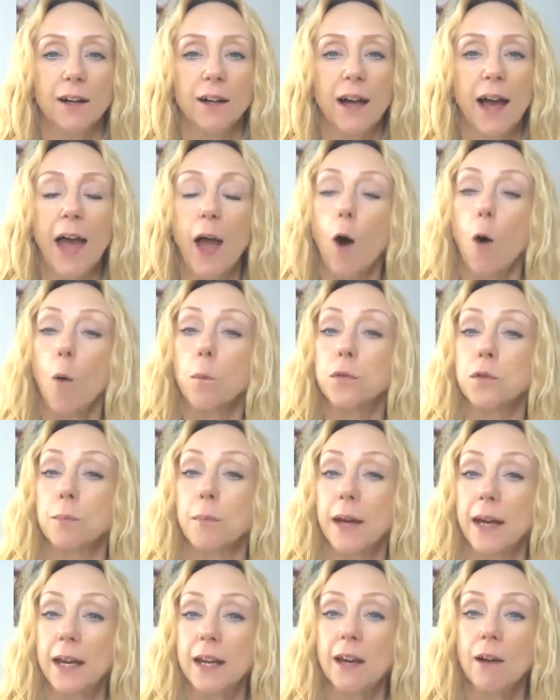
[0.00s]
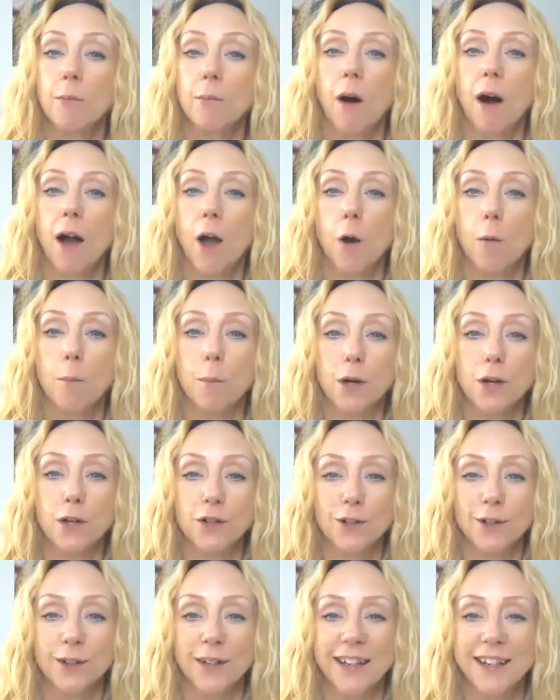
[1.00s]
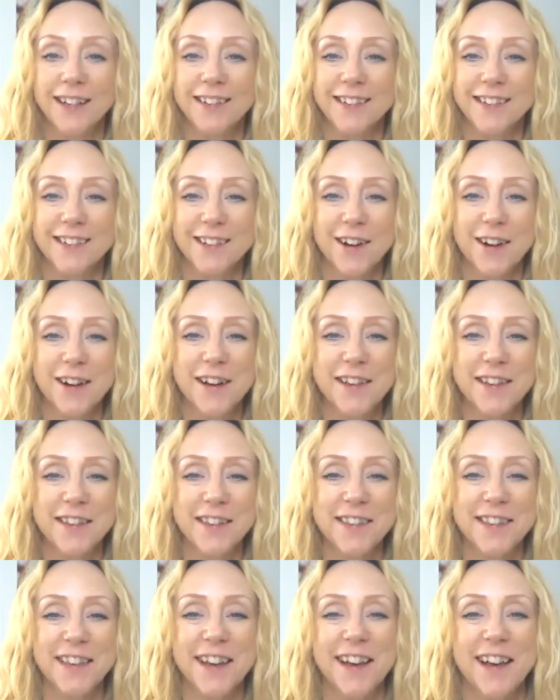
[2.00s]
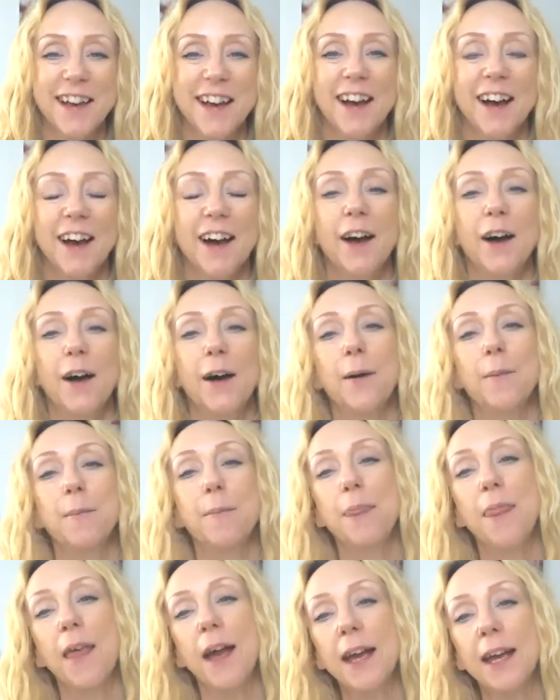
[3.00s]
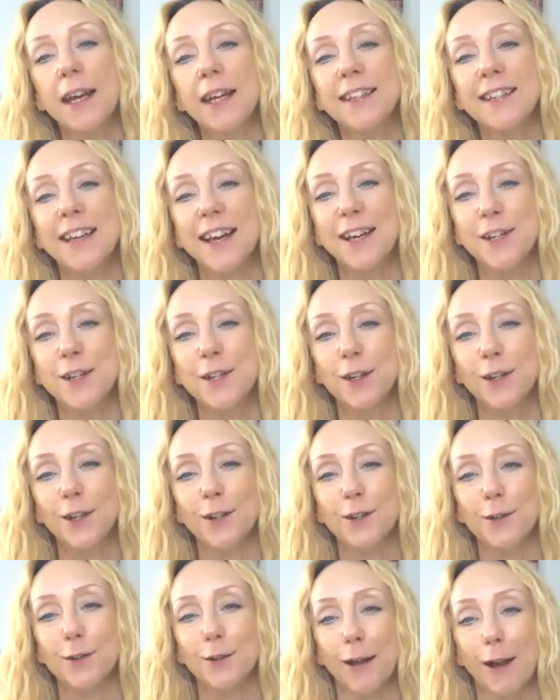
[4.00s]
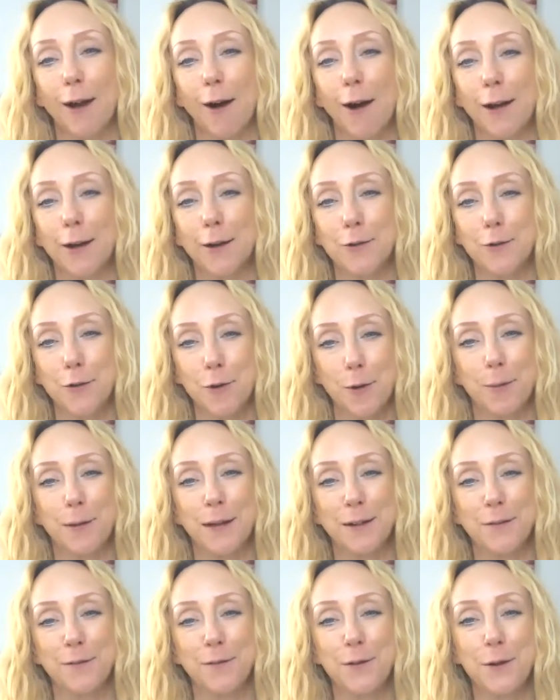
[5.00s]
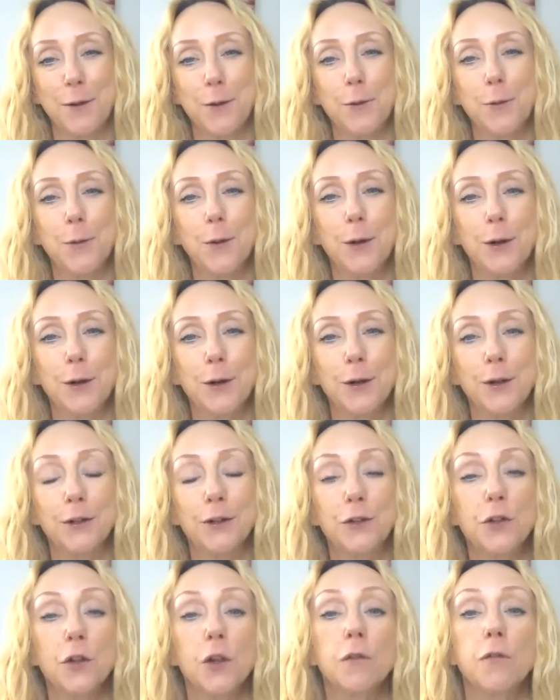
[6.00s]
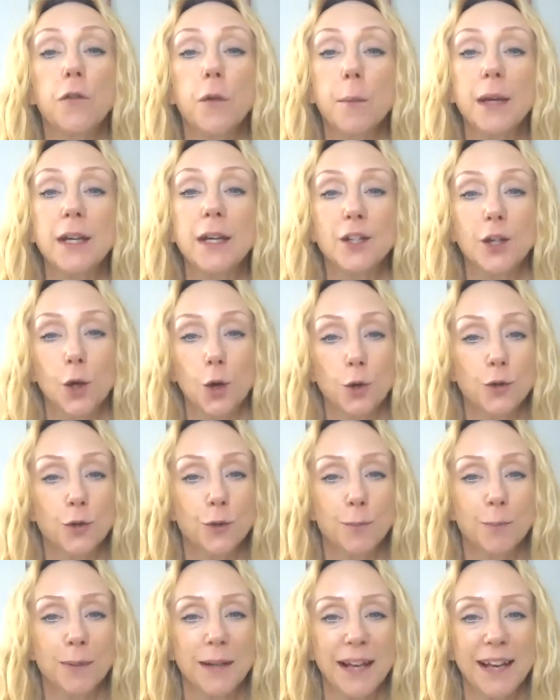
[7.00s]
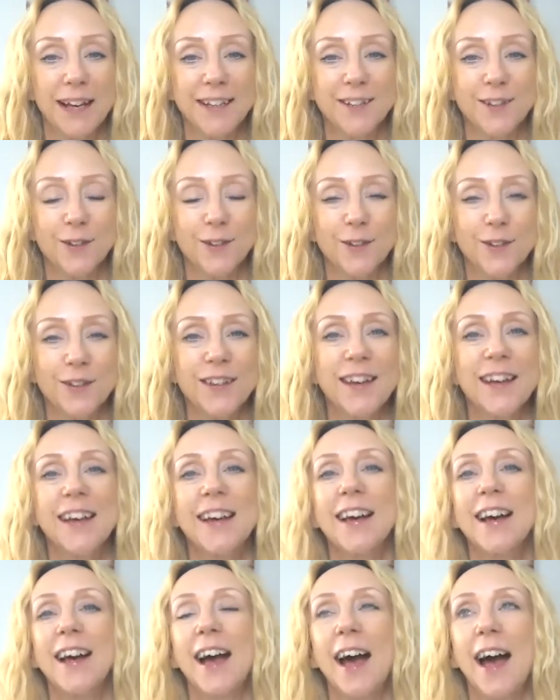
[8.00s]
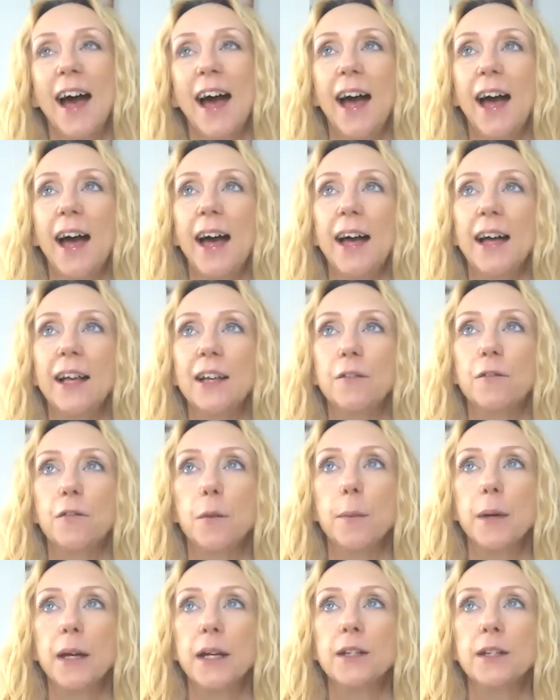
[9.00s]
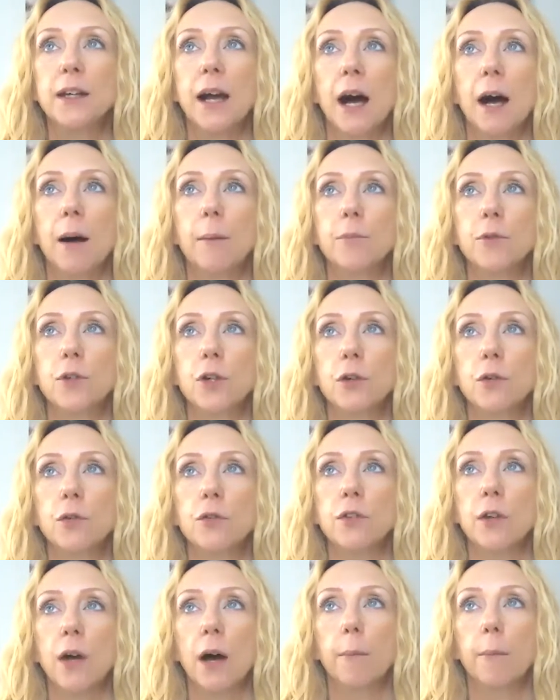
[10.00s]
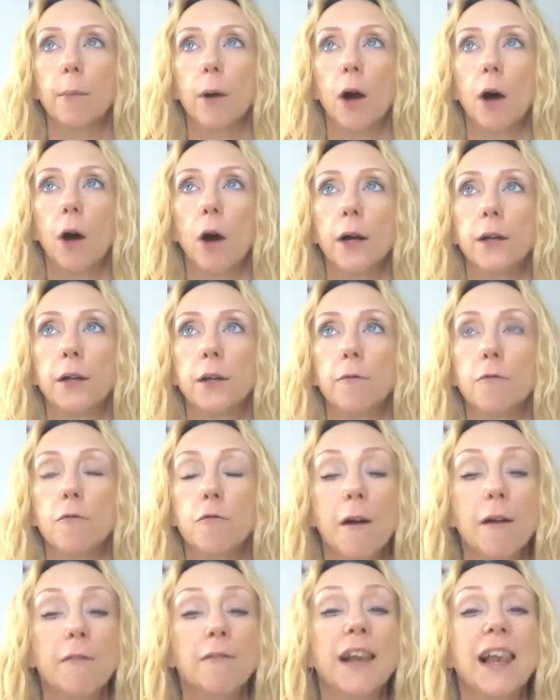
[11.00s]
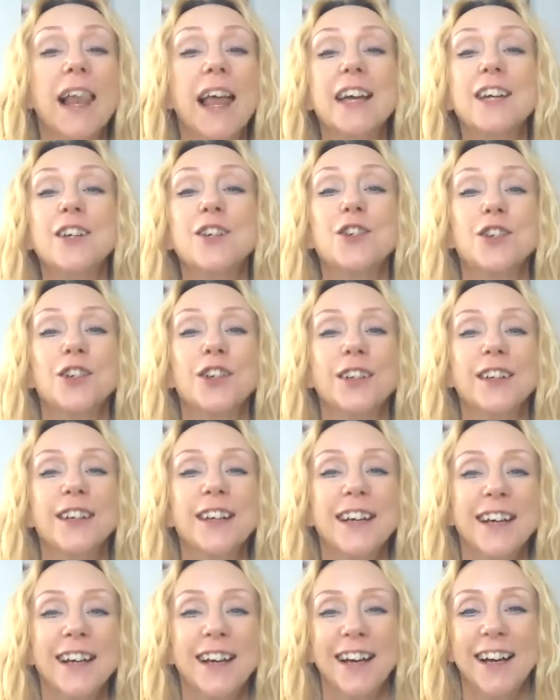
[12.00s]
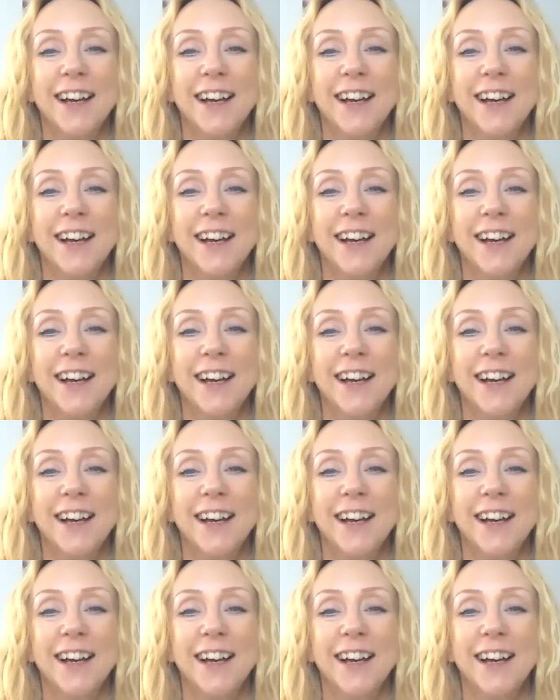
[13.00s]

helps me and my own personal insights. They tend to just kind of drop in a few words for me to contemplate on and for me to come to some kind of revelation